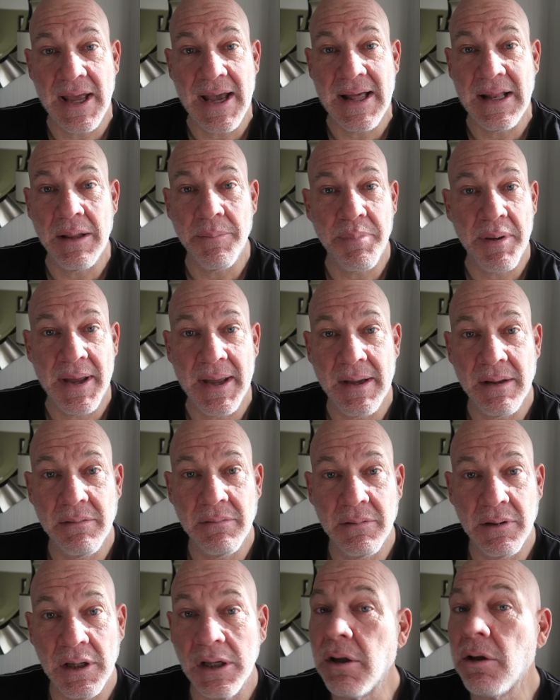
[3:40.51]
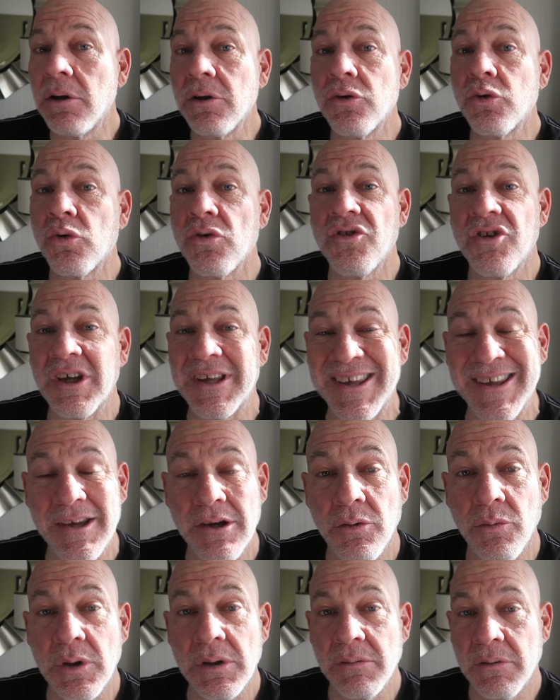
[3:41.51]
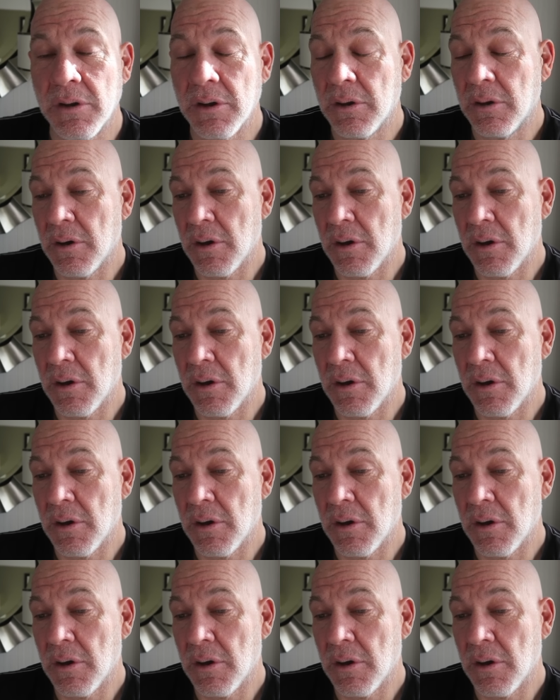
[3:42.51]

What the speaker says: Gallopin, Ilnur Zakirin,